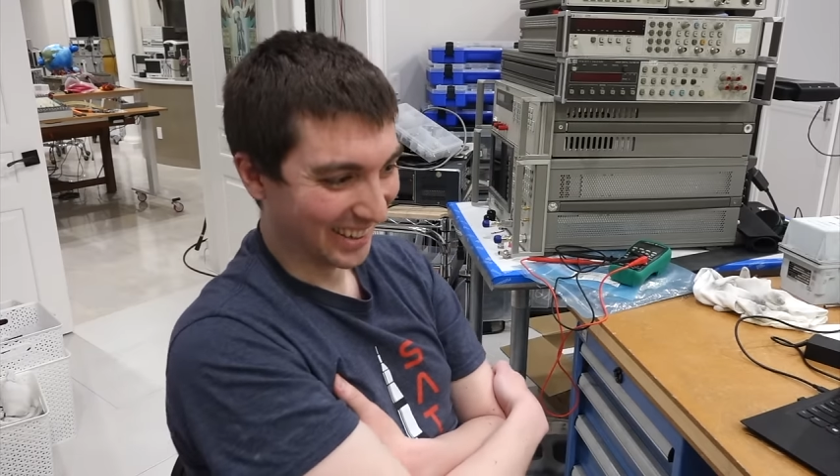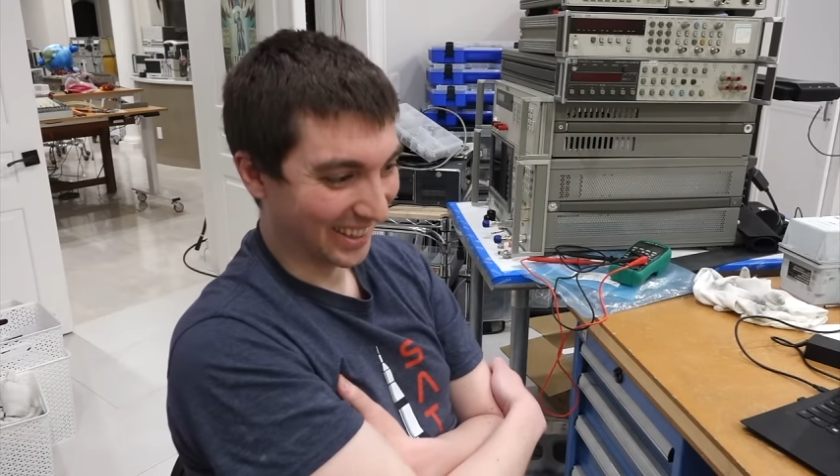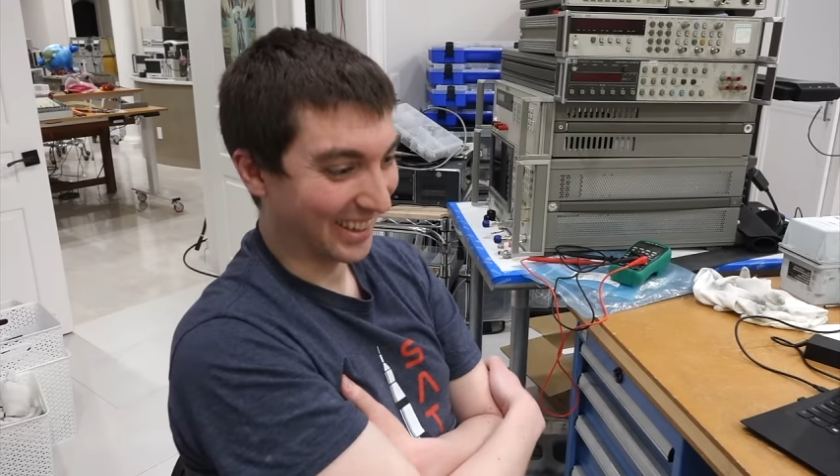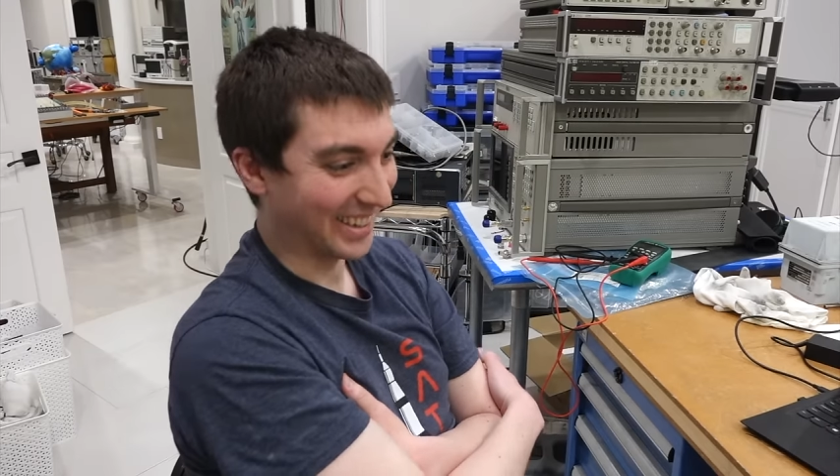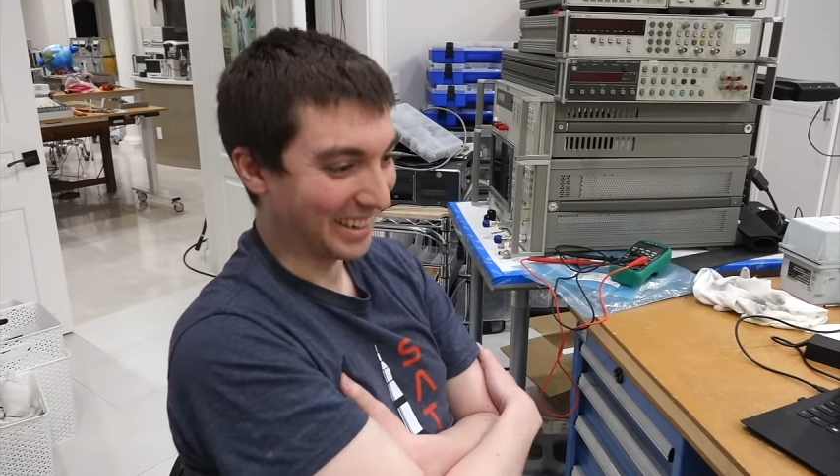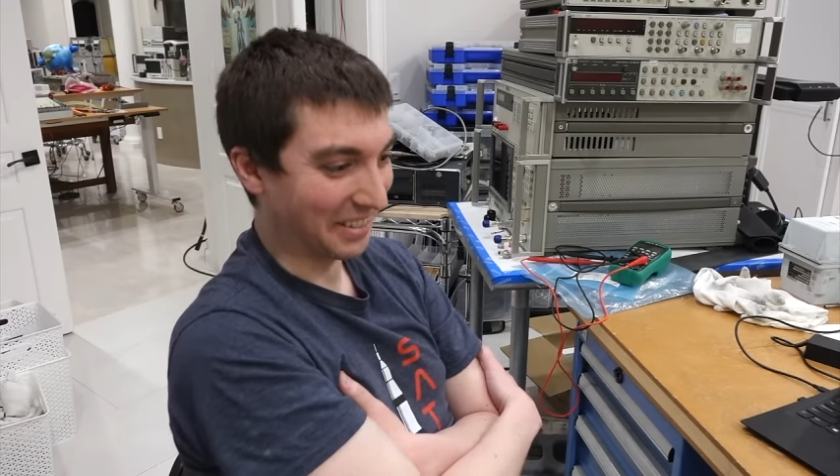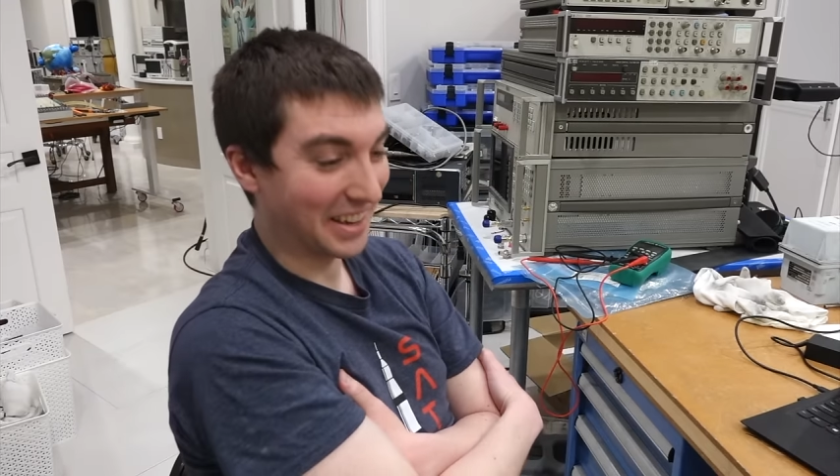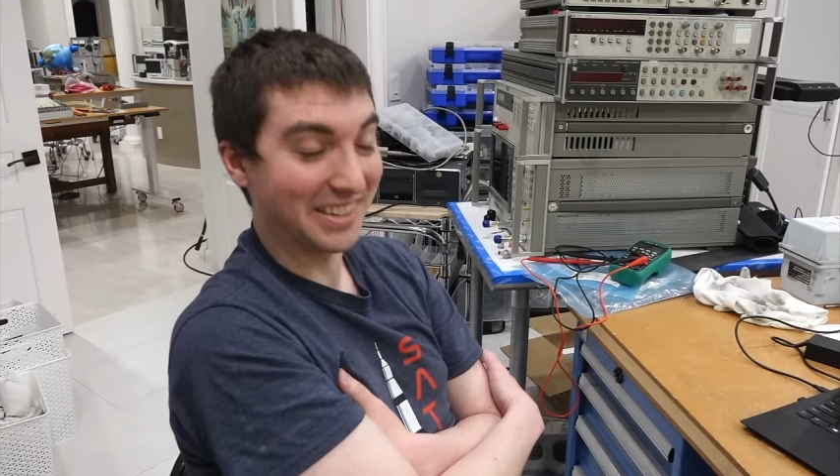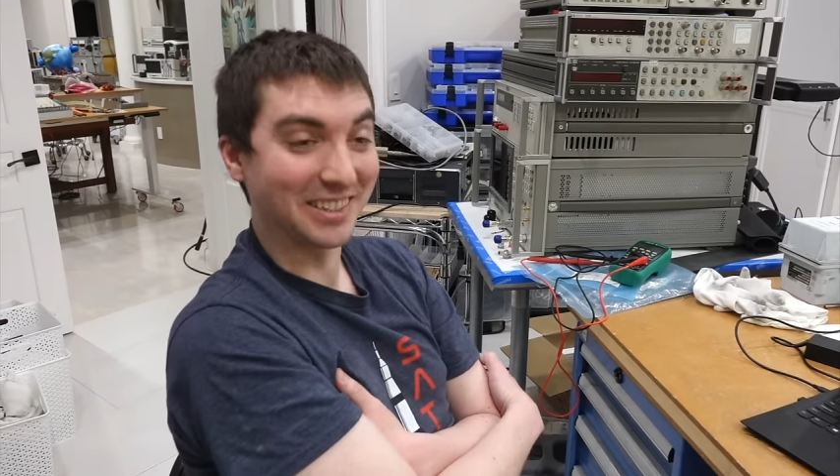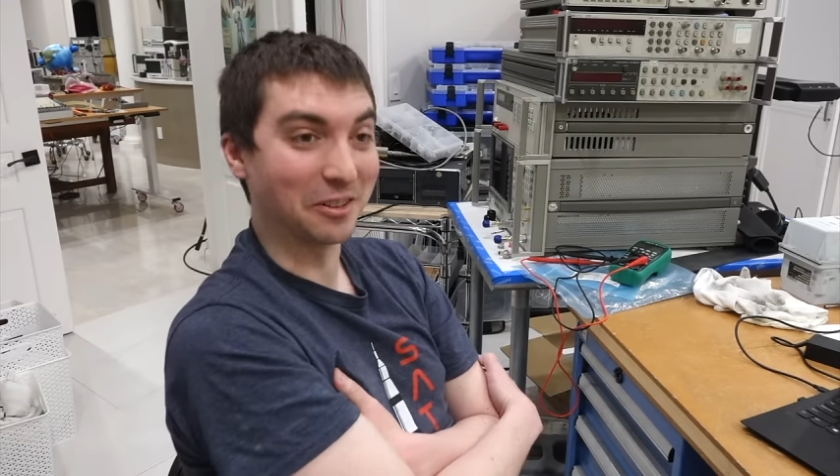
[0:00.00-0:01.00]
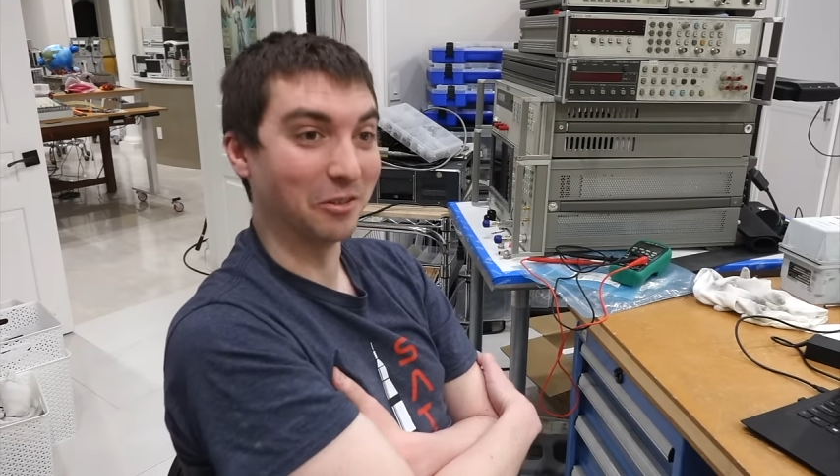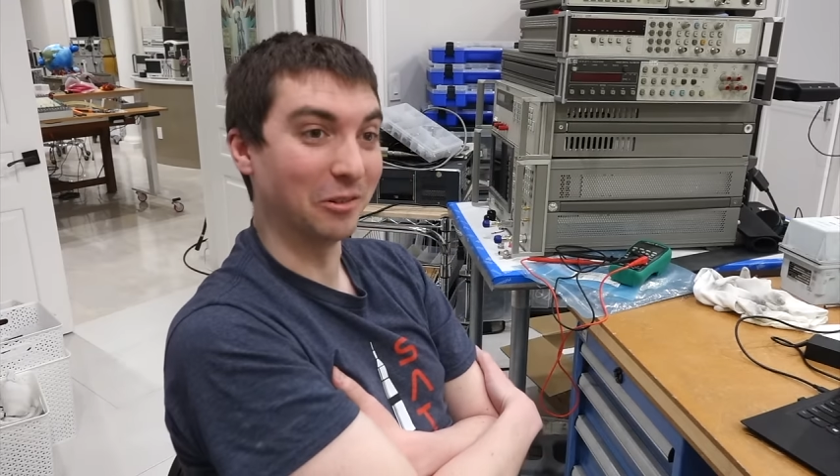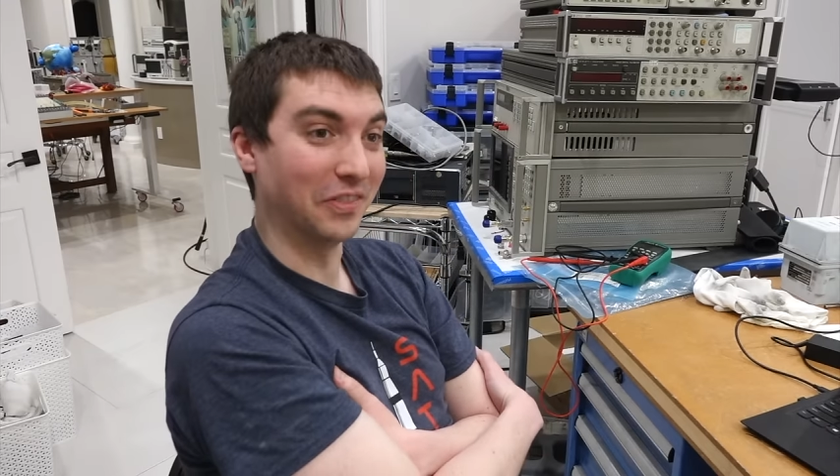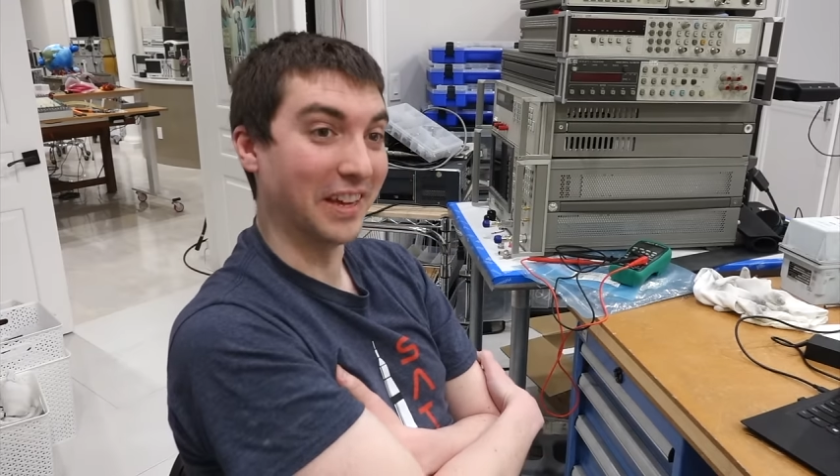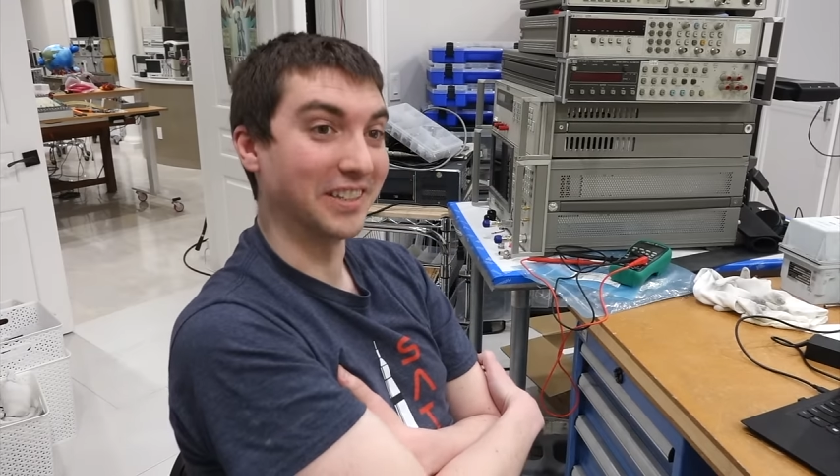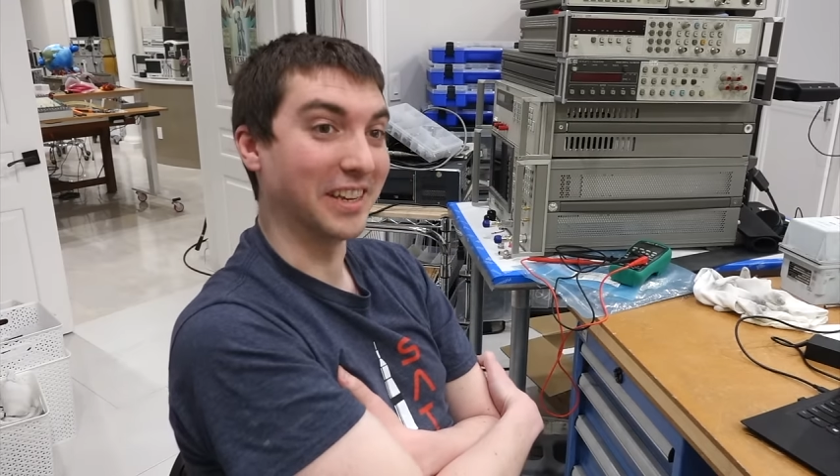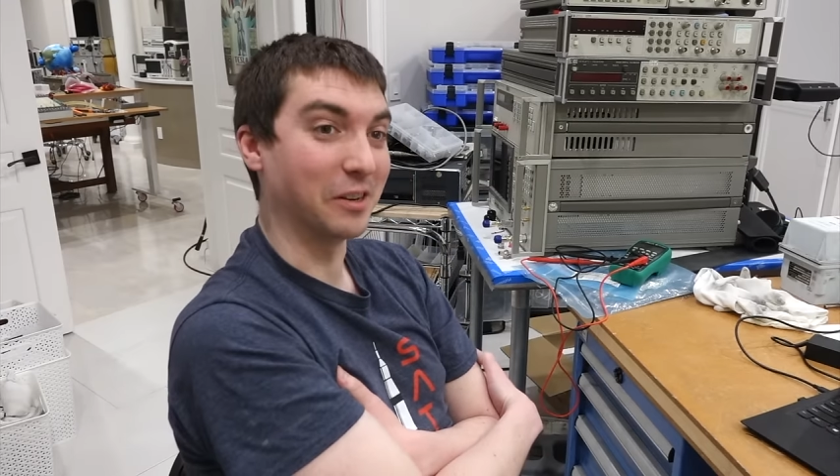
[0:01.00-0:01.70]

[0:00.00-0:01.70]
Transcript: That, yeah, that is a that is a